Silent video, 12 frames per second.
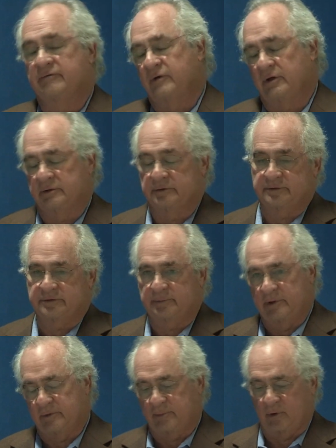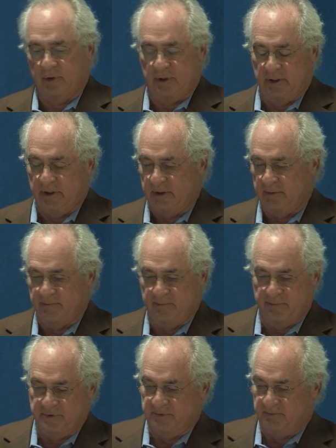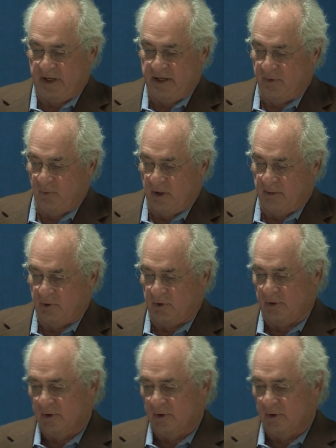Hutton, Smith Barney, Payne Weber.